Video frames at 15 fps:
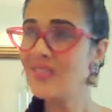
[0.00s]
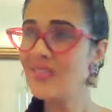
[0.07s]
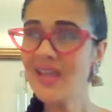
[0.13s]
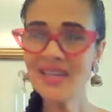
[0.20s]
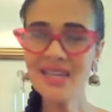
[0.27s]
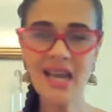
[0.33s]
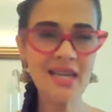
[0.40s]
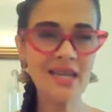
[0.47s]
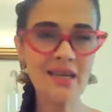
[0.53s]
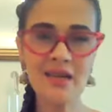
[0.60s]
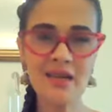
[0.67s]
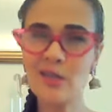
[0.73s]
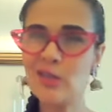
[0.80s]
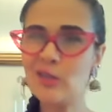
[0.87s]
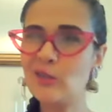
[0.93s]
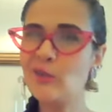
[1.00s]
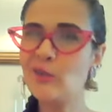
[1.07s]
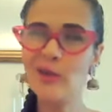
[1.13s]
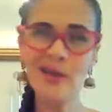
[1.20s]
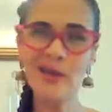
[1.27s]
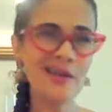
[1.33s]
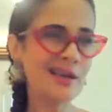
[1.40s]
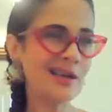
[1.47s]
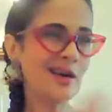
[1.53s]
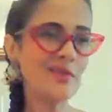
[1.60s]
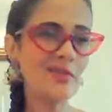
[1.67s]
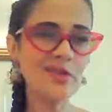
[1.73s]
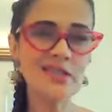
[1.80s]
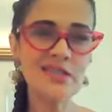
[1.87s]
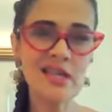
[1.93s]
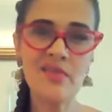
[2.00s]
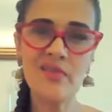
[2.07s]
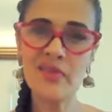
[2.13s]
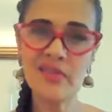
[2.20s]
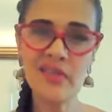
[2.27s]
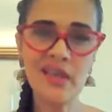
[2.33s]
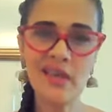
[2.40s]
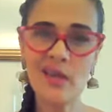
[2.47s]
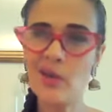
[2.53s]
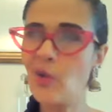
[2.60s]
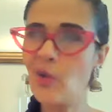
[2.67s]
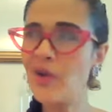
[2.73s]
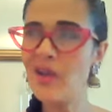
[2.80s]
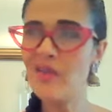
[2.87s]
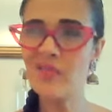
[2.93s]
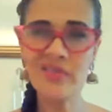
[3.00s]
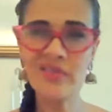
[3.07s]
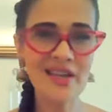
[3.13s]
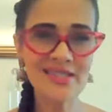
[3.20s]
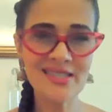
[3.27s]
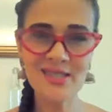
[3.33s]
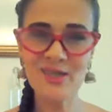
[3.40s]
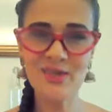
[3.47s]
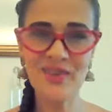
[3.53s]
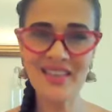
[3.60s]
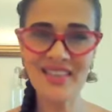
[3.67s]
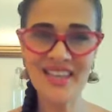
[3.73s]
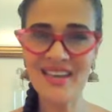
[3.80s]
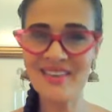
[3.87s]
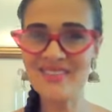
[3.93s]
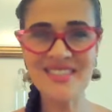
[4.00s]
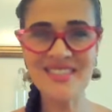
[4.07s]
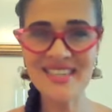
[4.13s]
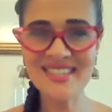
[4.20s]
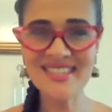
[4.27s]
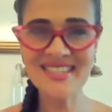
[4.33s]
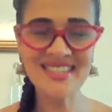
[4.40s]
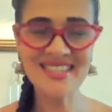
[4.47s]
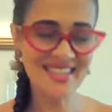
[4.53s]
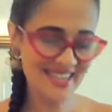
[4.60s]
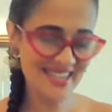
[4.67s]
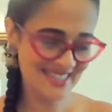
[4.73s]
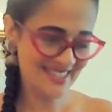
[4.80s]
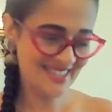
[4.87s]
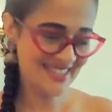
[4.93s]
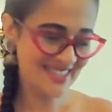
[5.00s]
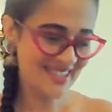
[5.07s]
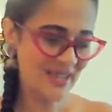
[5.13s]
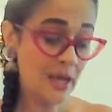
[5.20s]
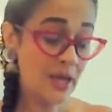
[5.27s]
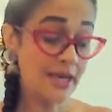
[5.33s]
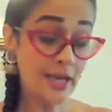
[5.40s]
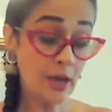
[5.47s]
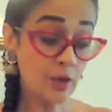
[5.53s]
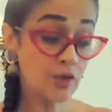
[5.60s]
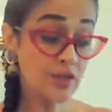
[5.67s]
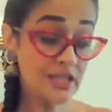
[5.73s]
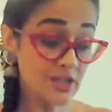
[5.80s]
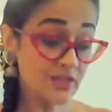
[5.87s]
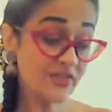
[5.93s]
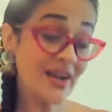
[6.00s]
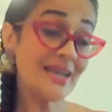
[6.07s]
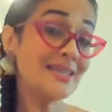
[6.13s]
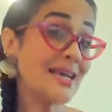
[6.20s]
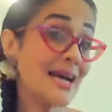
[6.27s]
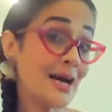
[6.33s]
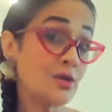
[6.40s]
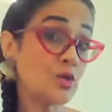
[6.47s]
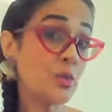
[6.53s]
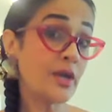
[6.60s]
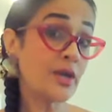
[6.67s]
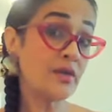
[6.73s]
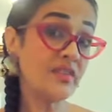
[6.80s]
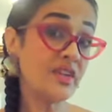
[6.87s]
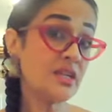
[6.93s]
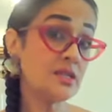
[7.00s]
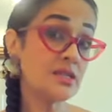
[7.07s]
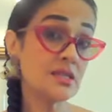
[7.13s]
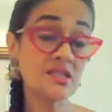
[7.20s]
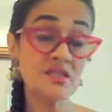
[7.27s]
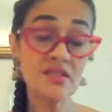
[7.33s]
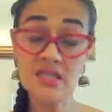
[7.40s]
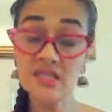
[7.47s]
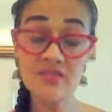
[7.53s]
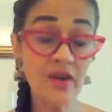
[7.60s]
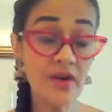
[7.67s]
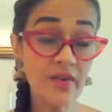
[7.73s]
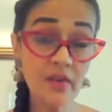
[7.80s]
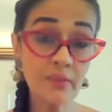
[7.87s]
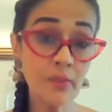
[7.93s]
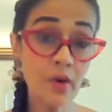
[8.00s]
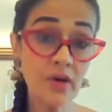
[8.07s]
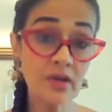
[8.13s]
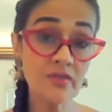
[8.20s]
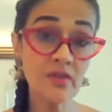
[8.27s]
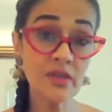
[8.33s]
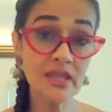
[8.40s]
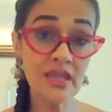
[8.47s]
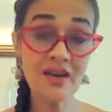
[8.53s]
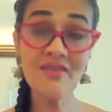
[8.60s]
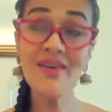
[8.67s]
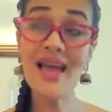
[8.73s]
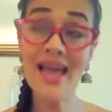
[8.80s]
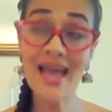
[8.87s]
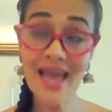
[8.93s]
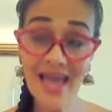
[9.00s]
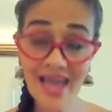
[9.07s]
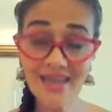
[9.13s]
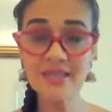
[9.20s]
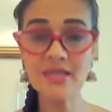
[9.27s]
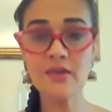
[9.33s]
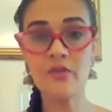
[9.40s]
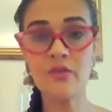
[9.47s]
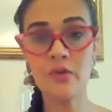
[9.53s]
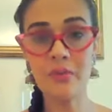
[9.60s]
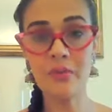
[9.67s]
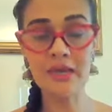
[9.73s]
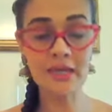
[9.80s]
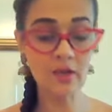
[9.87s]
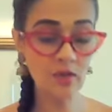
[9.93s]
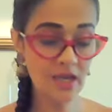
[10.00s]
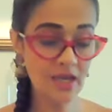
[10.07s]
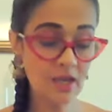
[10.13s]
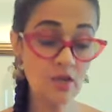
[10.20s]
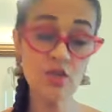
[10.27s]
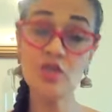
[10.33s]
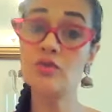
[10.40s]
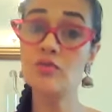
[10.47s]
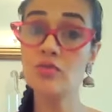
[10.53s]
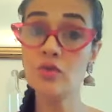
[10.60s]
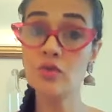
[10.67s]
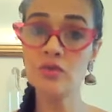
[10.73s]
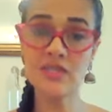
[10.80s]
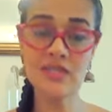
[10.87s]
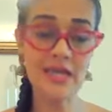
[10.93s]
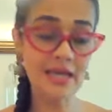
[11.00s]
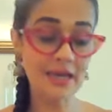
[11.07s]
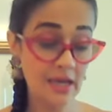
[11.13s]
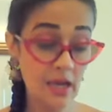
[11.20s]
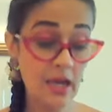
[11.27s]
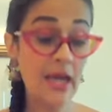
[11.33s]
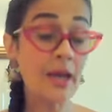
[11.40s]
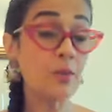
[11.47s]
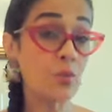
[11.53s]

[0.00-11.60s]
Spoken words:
That kind of, covers everything or every facet of our lives, doesn't it, Cancer? Now, you need to find out where your Venus is. It's very important for love and for money, okay? Because she rules that.